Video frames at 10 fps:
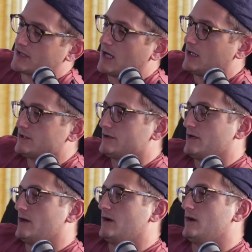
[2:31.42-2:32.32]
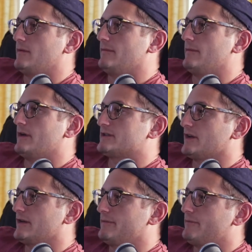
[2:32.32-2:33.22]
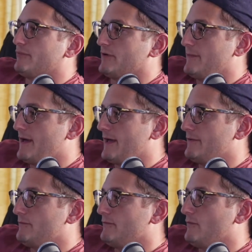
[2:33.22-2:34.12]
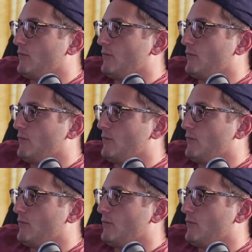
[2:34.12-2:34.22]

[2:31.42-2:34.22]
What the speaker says: College. I studied pre-med.